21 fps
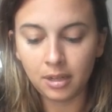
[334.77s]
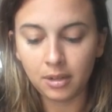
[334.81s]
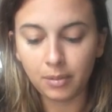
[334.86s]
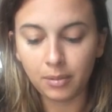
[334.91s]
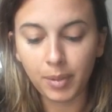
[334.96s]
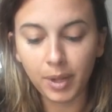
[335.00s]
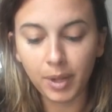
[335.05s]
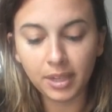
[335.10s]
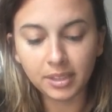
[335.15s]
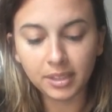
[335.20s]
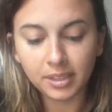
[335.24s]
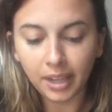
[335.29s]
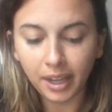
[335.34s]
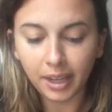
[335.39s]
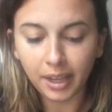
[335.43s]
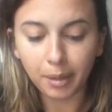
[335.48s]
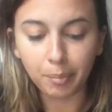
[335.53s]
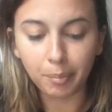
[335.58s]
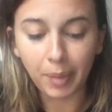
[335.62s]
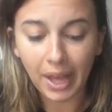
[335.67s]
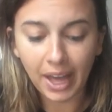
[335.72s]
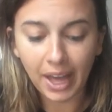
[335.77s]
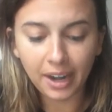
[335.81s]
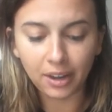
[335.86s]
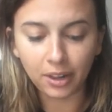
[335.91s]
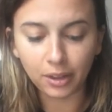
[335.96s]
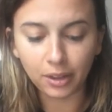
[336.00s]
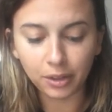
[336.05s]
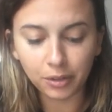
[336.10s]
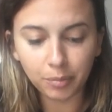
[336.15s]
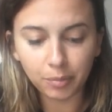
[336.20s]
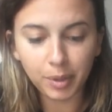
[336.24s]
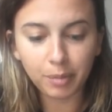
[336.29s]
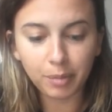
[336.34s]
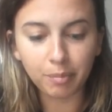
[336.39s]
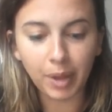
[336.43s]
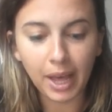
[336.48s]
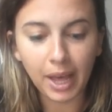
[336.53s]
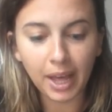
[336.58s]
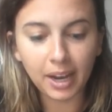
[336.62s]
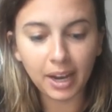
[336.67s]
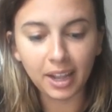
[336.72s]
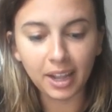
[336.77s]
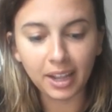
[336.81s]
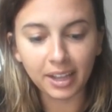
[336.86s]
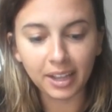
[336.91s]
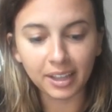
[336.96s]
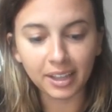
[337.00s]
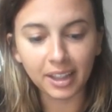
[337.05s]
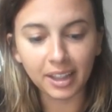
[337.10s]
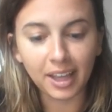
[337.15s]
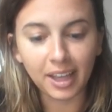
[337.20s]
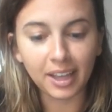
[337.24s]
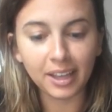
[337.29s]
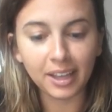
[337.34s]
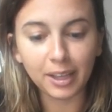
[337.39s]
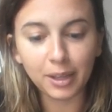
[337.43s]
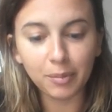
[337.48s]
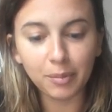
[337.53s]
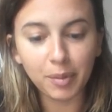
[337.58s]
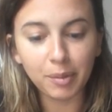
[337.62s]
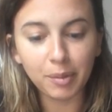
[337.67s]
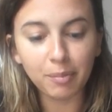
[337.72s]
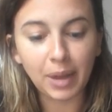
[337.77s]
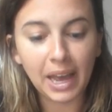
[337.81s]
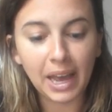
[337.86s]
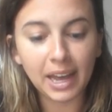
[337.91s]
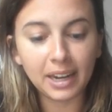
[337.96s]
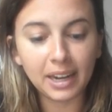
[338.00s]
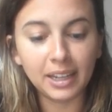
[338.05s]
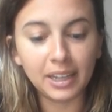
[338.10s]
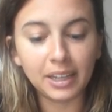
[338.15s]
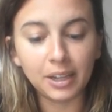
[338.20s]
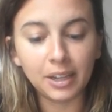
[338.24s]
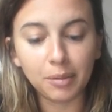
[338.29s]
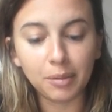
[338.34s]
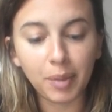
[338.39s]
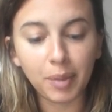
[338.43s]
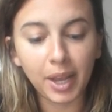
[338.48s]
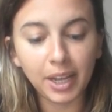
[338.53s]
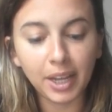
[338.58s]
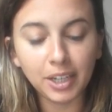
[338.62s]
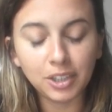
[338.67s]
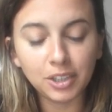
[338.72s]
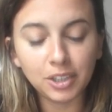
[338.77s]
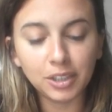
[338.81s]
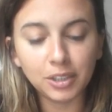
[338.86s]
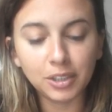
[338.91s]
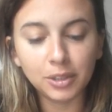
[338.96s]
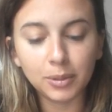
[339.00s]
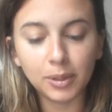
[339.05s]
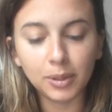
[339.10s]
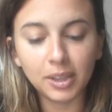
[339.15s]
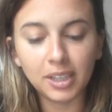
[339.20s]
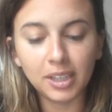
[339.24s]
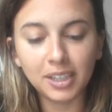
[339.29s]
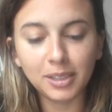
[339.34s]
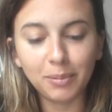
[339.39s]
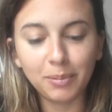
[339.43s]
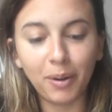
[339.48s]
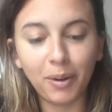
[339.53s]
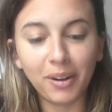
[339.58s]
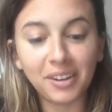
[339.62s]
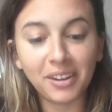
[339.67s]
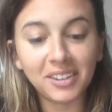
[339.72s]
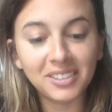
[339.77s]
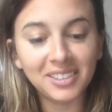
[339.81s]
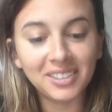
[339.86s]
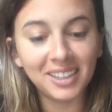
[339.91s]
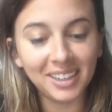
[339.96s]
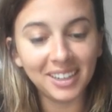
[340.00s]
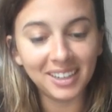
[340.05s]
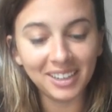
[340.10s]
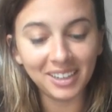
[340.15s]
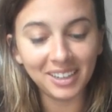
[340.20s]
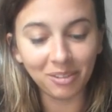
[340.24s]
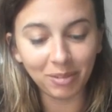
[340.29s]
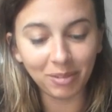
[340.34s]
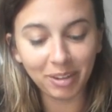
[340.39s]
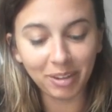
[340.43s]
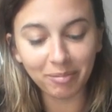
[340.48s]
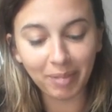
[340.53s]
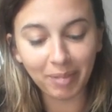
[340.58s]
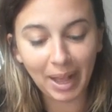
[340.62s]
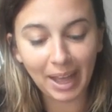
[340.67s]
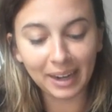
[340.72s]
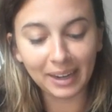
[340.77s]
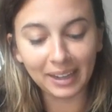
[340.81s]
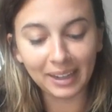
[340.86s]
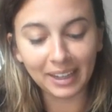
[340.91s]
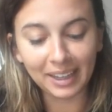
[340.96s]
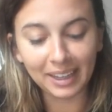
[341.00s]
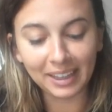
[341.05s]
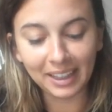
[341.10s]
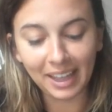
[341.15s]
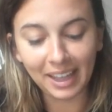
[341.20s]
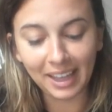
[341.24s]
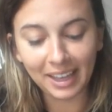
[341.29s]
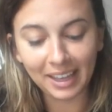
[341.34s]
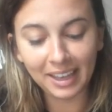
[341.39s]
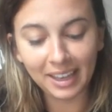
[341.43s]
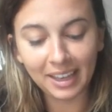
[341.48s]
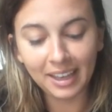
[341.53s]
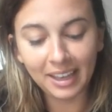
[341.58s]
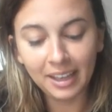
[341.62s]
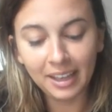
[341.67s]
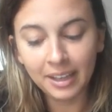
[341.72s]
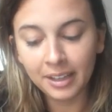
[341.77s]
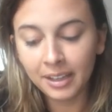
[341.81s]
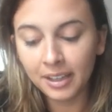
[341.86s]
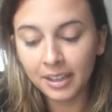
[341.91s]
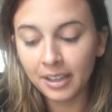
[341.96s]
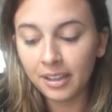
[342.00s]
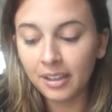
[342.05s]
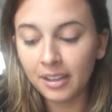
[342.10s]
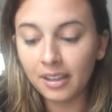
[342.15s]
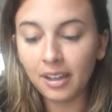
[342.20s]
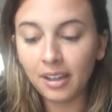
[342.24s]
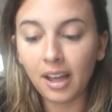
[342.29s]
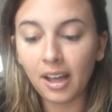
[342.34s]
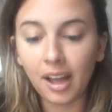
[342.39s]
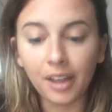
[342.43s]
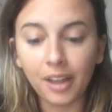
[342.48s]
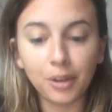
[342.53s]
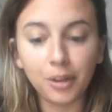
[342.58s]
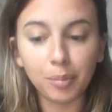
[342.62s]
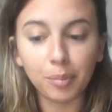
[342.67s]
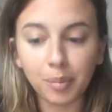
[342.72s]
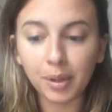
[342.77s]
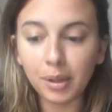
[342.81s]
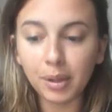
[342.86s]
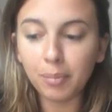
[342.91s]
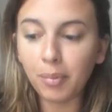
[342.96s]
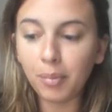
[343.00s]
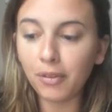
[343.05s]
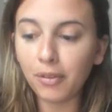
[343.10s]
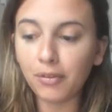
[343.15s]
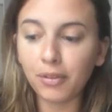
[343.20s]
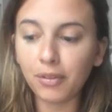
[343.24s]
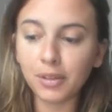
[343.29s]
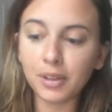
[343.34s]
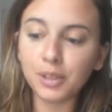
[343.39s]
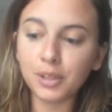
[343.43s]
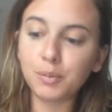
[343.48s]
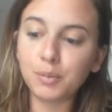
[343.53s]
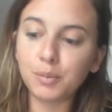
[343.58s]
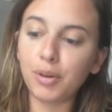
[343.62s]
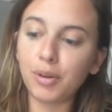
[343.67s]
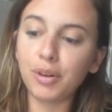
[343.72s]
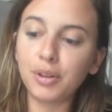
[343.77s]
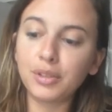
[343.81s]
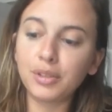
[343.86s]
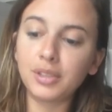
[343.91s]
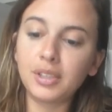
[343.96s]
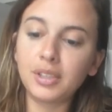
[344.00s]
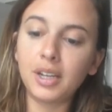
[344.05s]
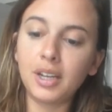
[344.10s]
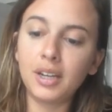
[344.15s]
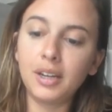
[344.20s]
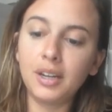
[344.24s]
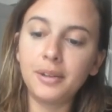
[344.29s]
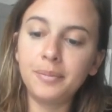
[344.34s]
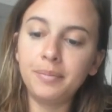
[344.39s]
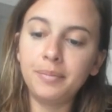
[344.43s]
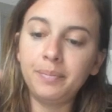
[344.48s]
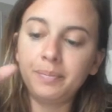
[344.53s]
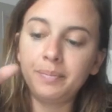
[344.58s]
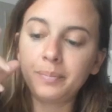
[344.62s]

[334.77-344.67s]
But it's like a battle. You've been battling your patience with this person. You've been battling, like, other people for this person.